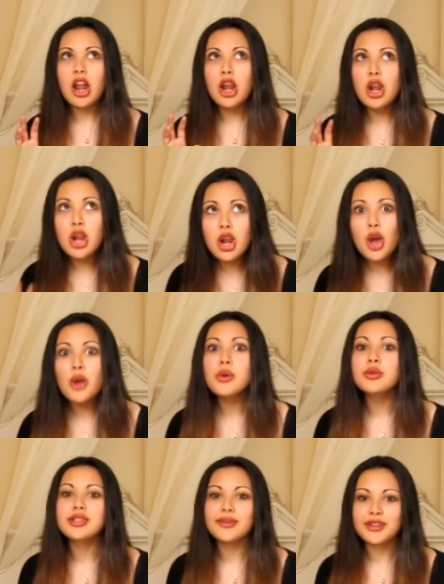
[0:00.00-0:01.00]

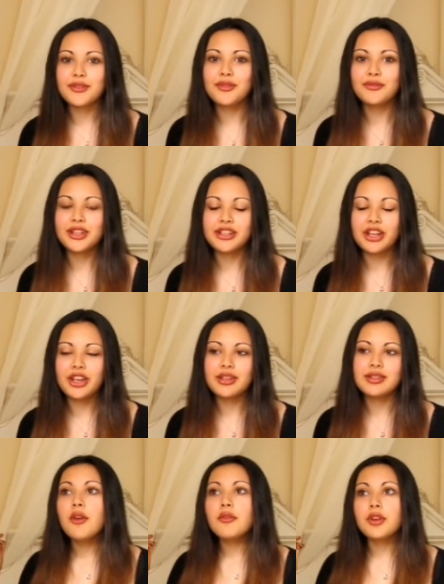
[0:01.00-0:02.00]
loads of different videos.